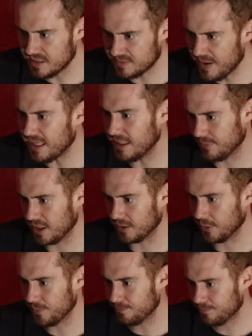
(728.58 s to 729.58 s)
Smedley
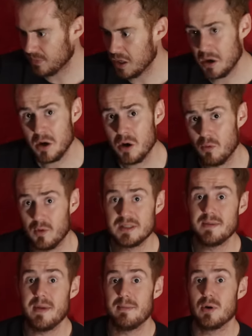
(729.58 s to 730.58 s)
Butler,
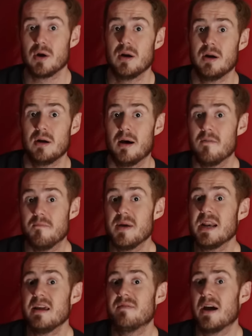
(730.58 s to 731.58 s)
was a member of
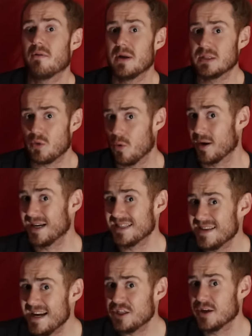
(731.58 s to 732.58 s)
many veterans
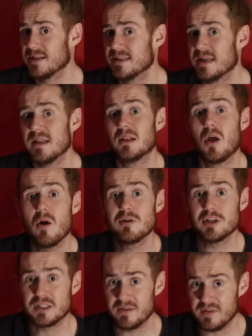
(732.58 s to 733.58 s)
organizations, and the
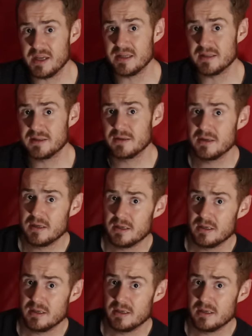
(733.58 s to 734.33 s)
largest of these